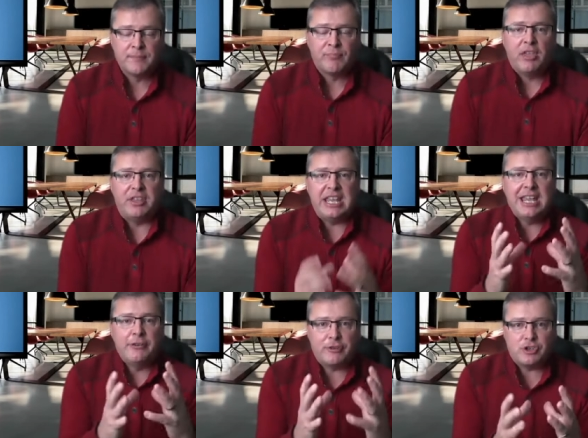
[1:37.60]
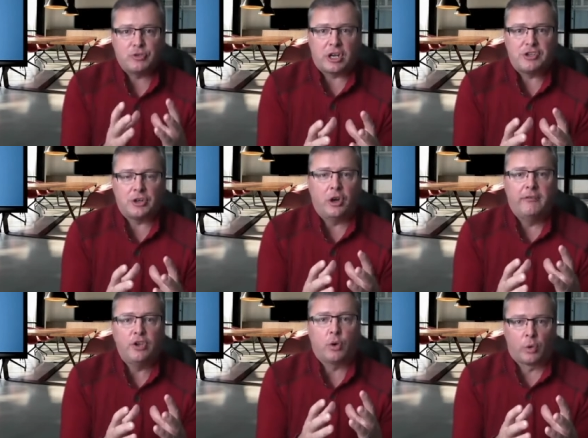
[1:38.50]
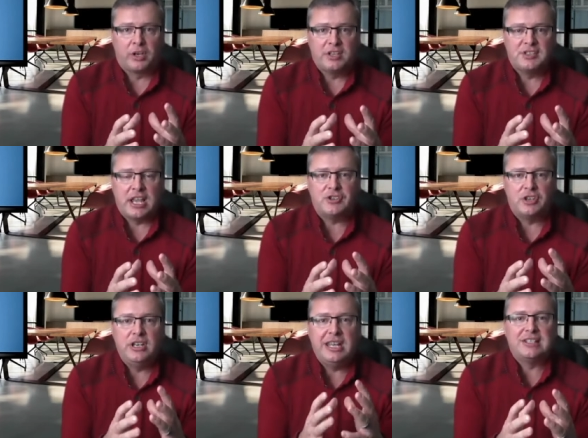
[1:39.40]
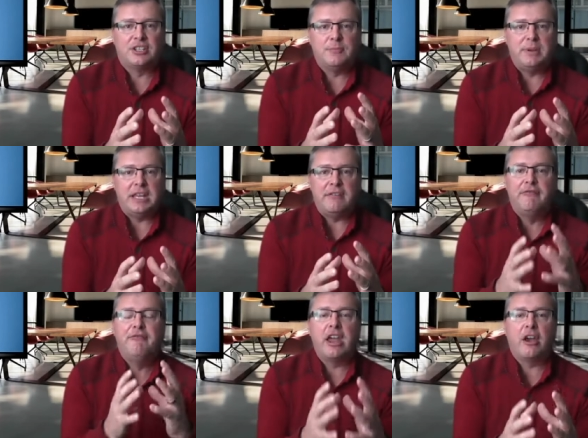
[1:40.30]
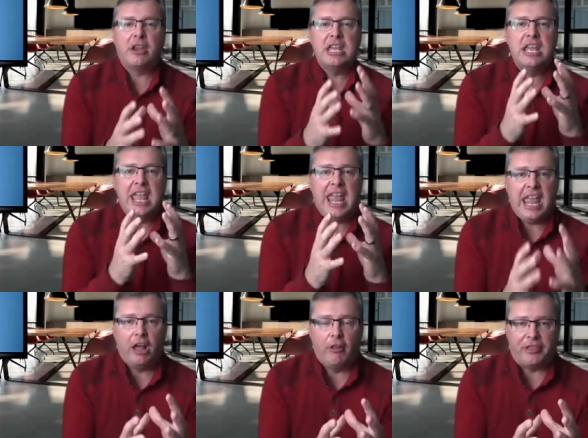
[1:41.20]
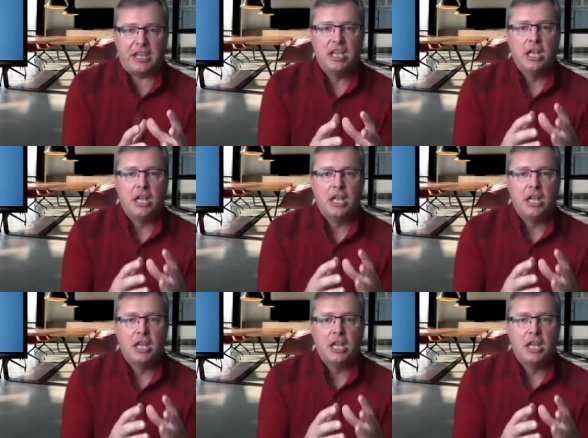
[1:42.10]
The infrastructure of your organization needs to be very healthy